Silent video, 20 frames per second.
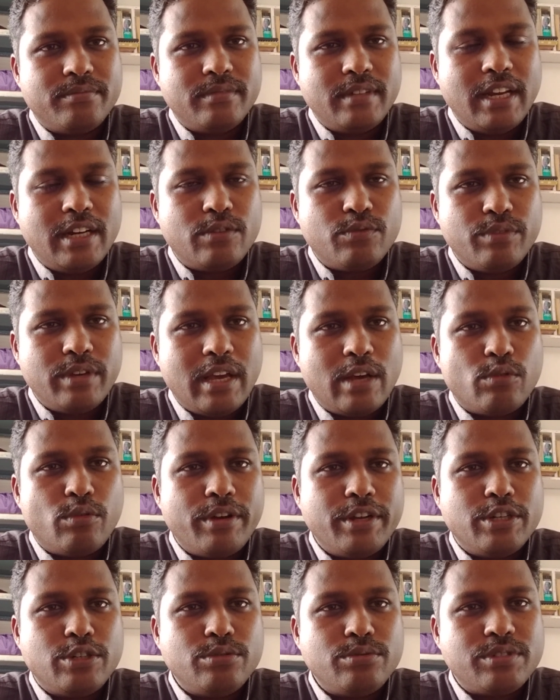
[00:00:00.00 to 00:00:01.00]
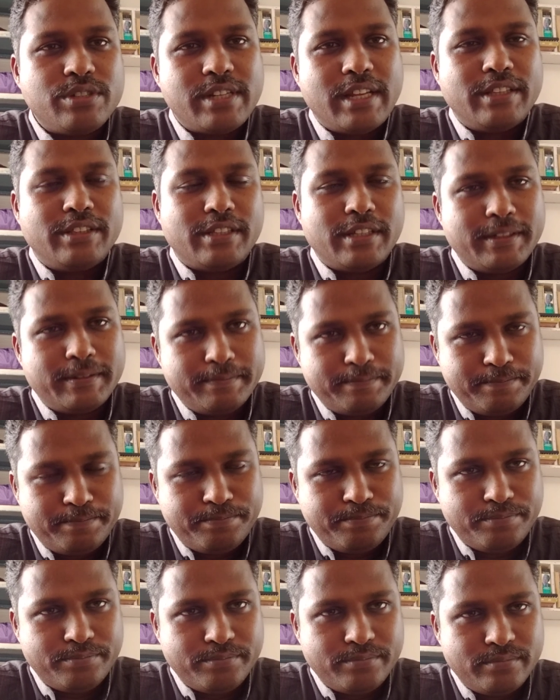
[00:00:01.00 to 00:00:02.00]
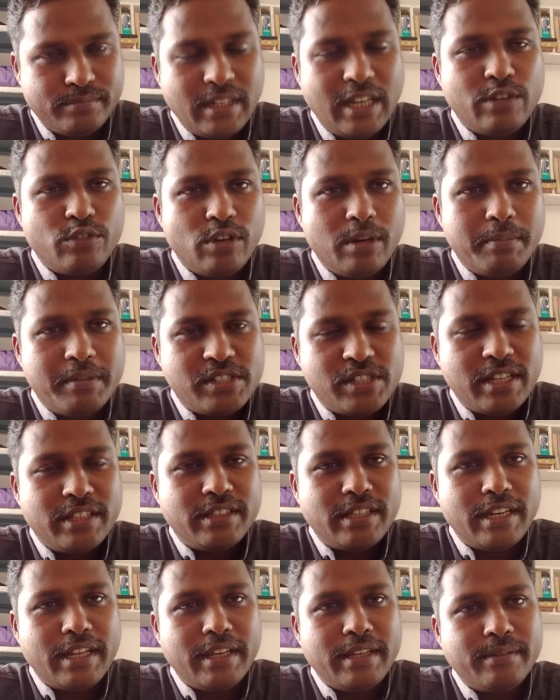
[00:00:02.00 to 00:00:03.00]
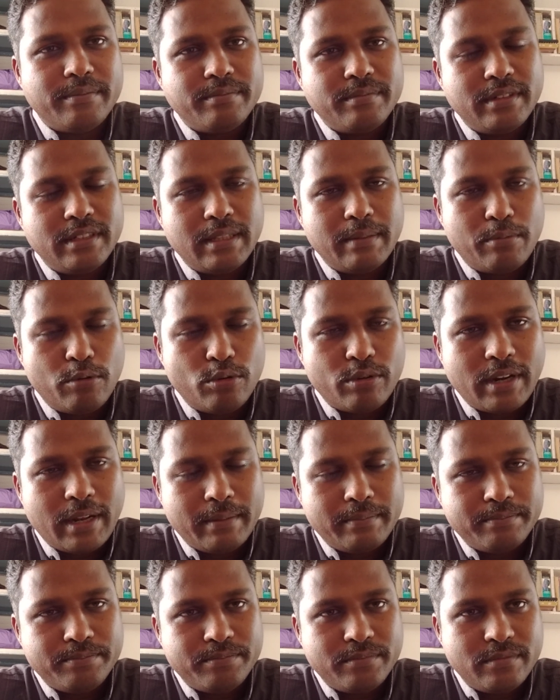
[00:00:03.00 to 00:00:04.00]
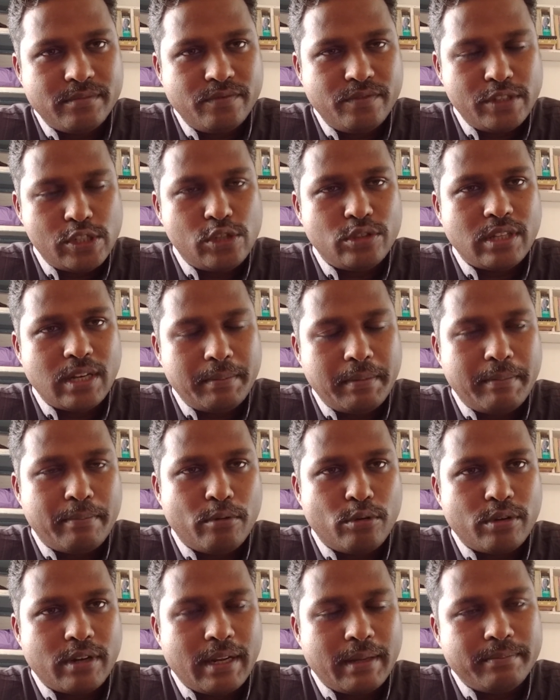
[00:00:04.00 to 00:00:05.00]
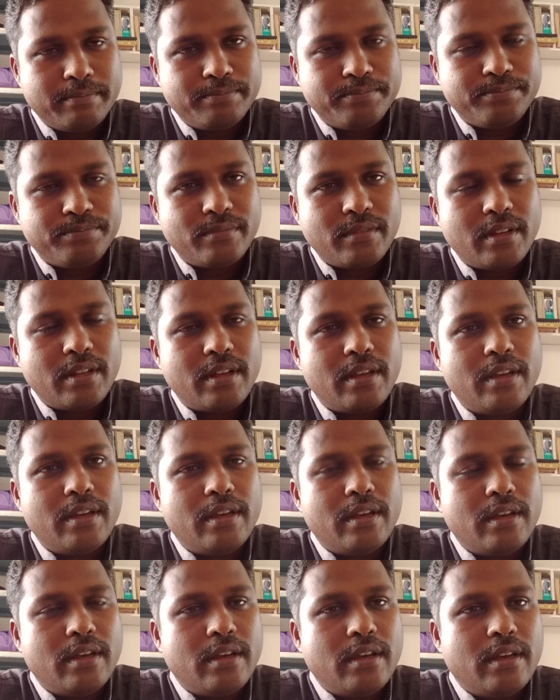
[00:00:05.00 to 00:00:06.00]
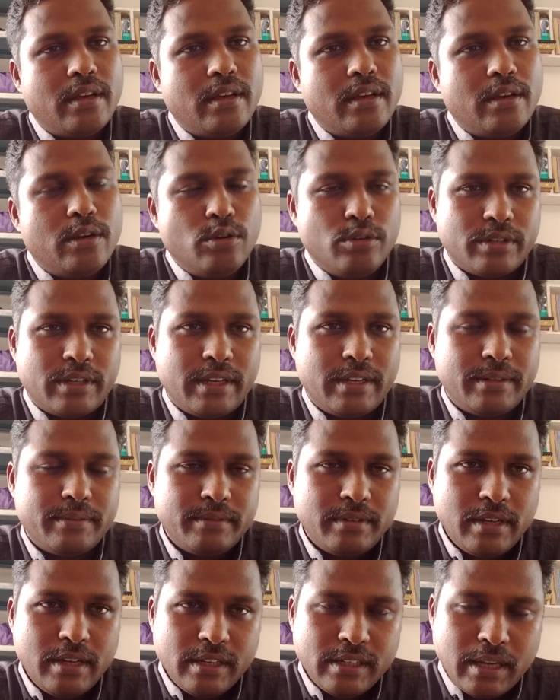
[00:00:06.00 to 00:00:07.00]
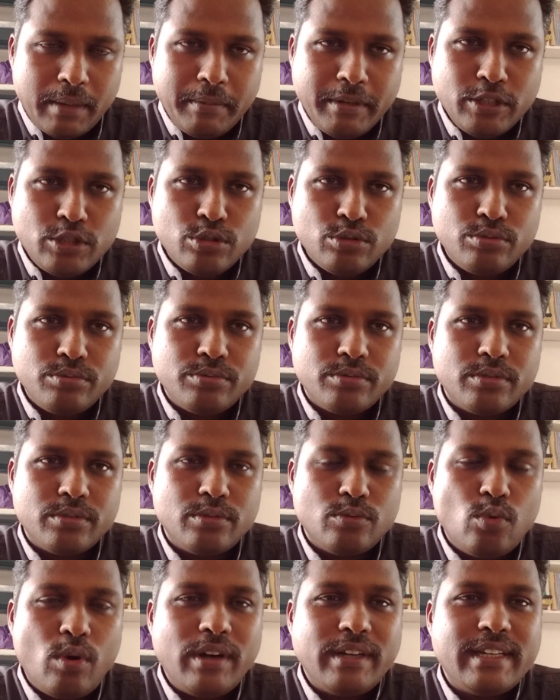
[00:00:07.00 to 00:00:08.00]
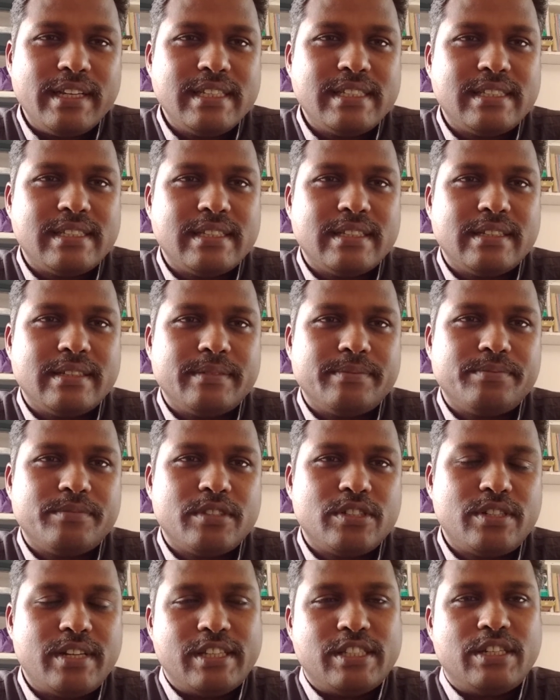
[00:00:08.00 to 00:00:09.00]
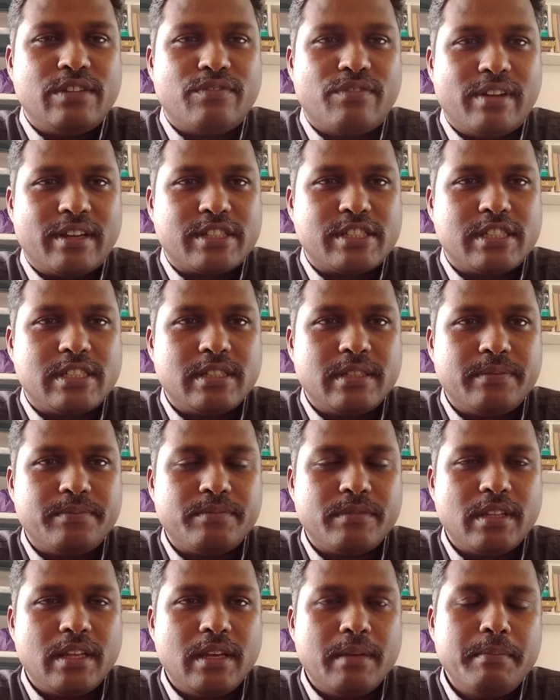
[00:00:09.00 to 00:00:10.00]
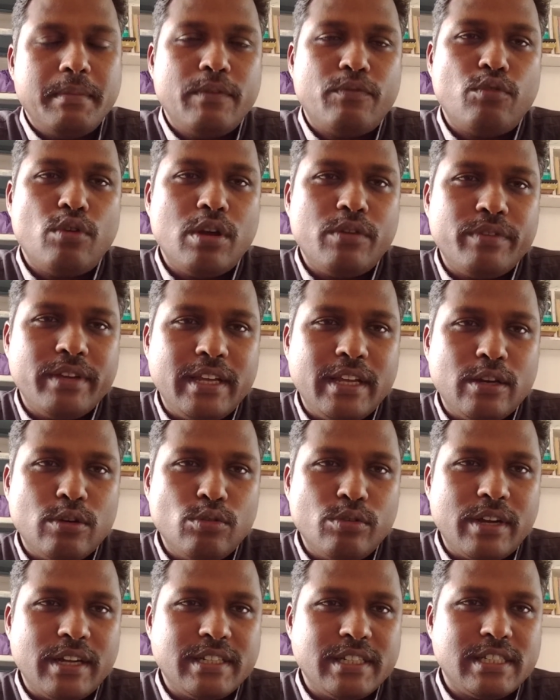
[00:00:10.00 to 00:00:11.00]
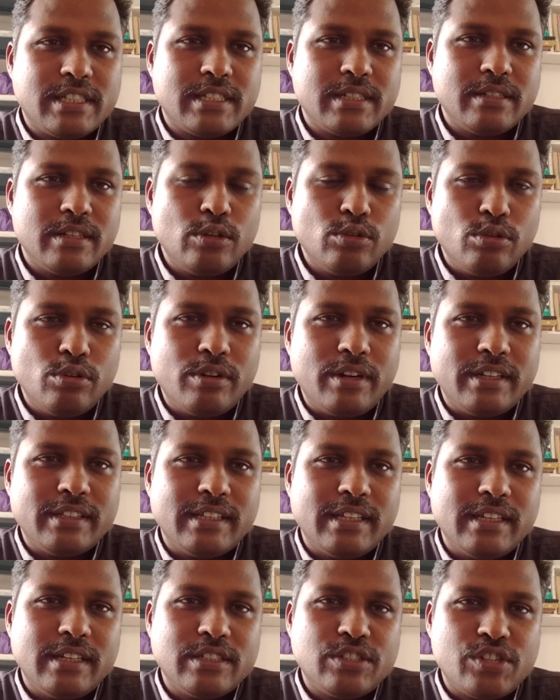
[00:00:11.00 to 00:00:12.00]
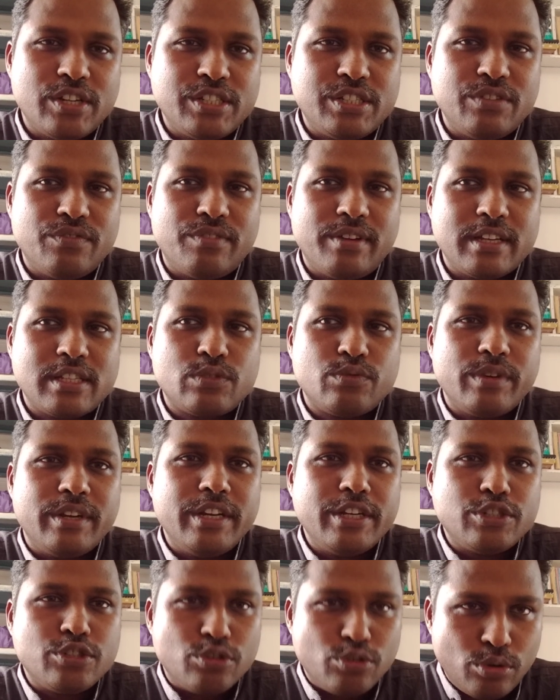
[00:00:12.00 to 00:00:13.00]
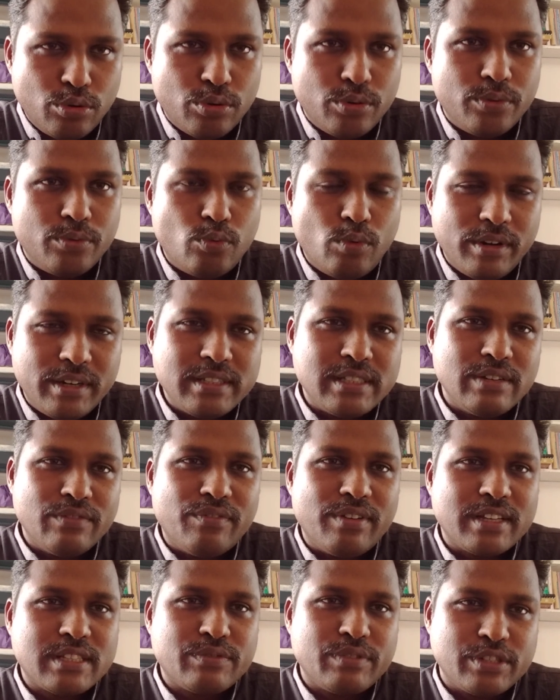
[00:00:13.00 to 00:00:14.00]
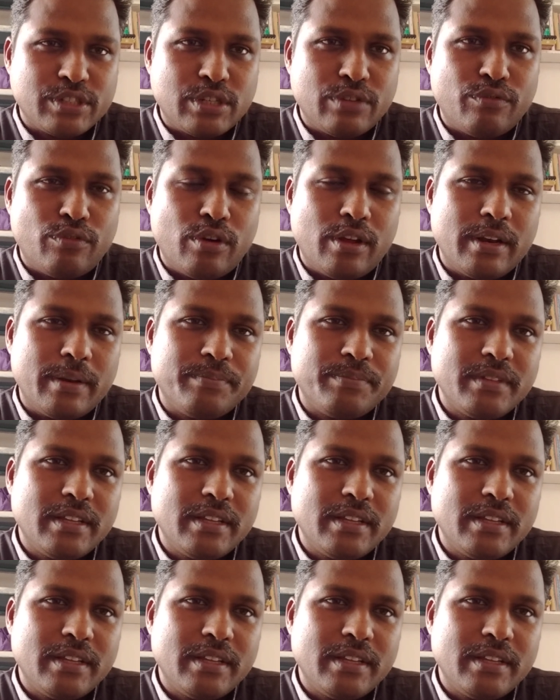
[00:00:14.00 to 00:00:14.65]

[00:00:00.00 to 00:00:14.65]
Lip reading: That we are going to strengthen. That will be strengthening the program, physiotherapy program. Okay, coming to what is stretch reflex. Before we look at the stretch reflex, we need to know what is reflex first of all.